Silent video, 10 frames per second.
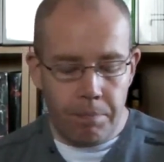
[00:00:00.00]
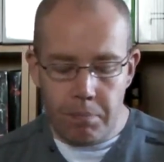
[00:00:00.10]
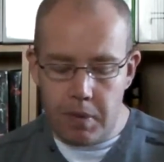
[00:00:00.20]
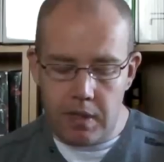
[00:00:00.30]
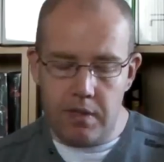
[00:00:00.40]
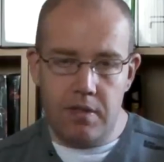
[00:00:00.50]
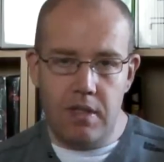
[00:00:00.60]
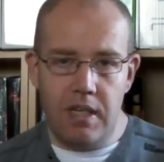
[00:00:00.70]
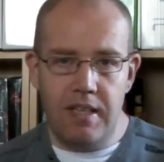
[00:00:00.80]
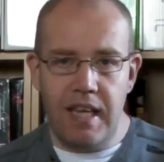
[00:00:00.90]
Because
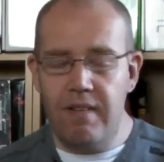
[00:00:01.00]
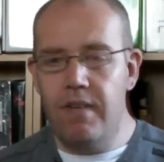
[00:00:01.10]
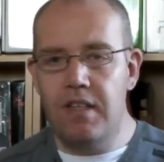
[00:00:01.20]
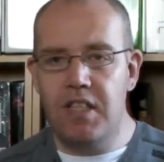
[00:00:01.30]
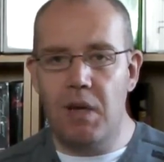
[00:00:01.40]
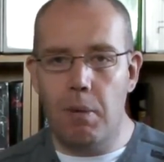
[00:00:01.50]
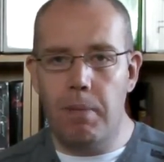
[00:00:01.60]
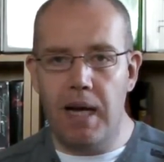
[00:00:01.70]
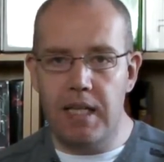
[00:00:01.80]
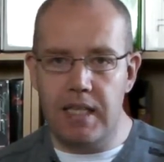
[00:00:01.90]
you can definitely see when
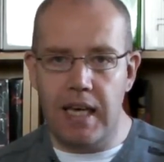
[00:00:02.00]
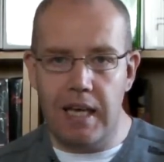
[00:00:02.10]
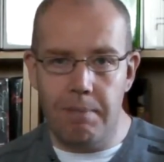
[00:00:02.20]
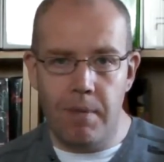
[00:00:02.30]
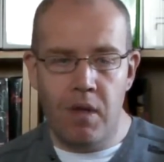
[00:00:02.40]
playing the game